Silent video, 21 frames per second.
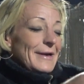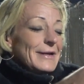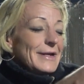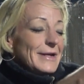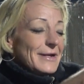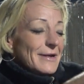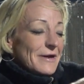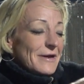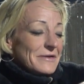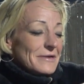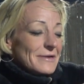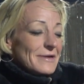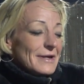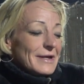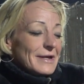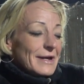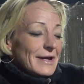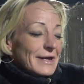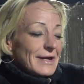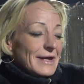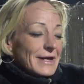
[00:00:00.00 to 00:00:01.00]
I need all the
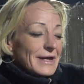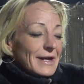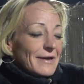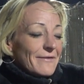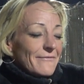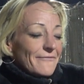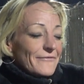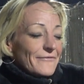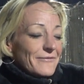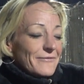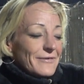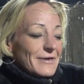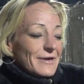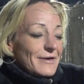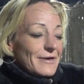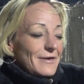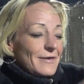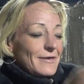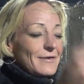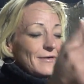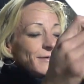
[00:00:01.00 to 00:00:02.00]
luck I can get for
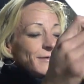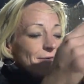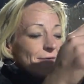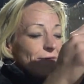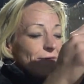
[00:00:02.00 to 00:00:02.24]
real.